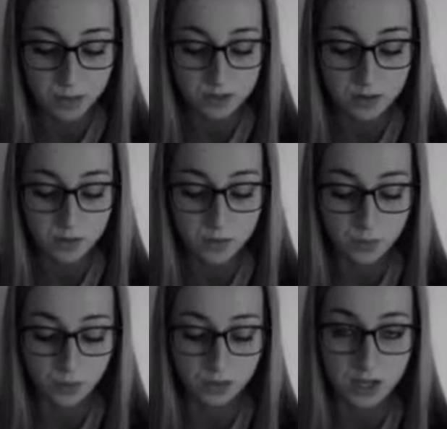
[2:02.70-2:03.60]
bit of the
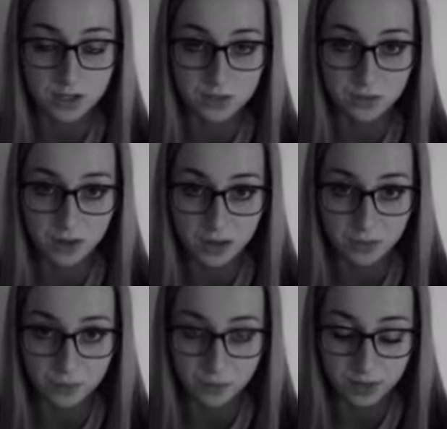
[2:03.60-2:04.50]
world has to fight
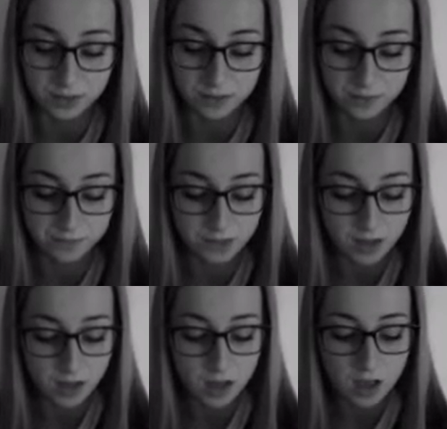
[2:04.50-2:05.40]
for it.
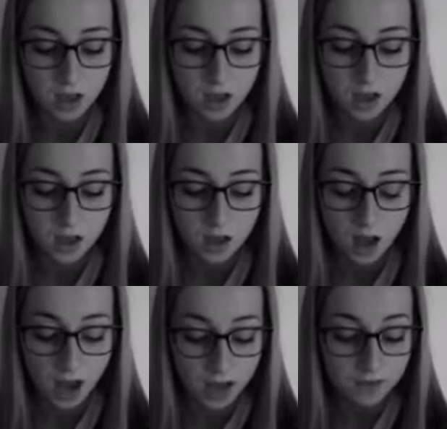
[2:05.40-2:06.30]

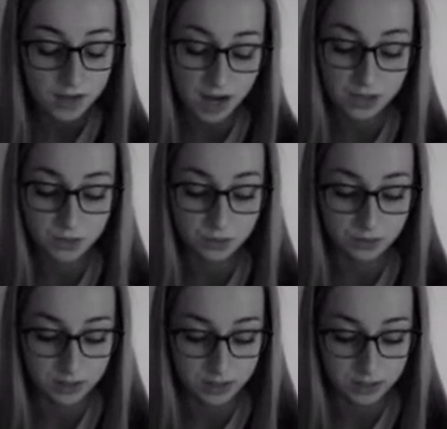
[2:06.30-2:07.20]
I have an
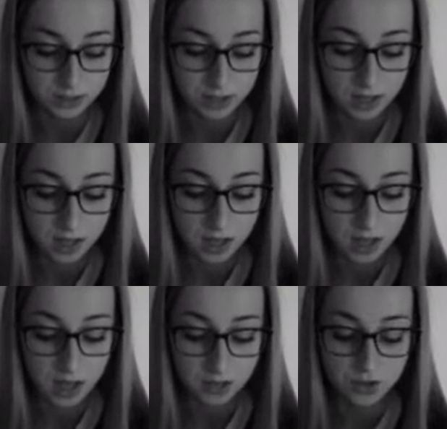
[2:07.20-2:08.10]
8-year-old niece,
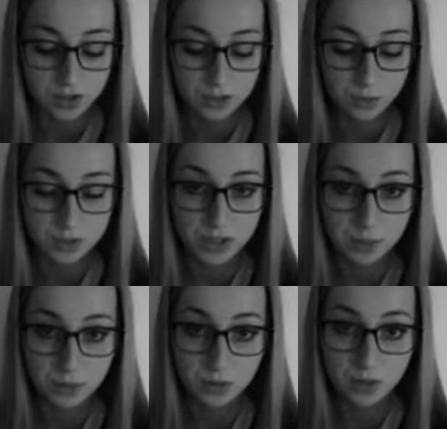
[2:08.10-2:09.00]
and she is the most
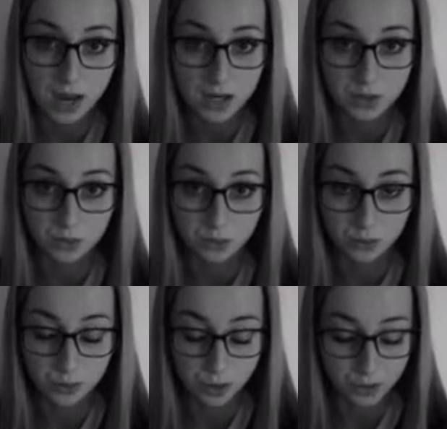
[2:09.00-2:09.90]
typical 8-year-old
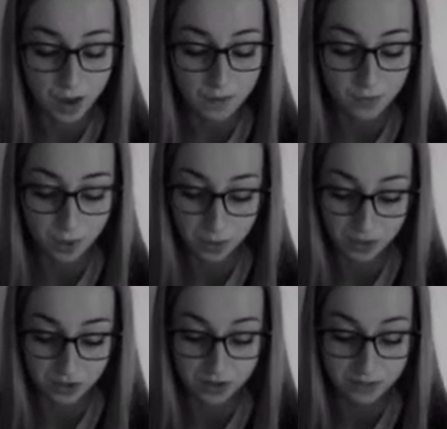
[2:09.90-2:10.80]
you could ever
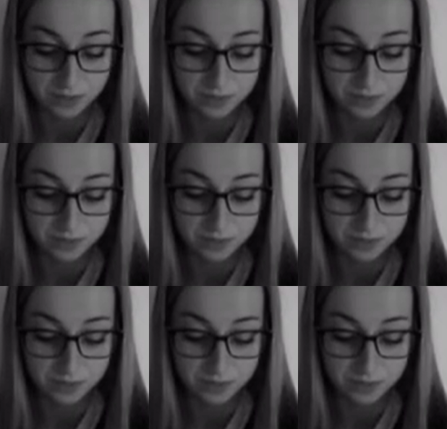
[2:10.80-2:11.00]
imagine.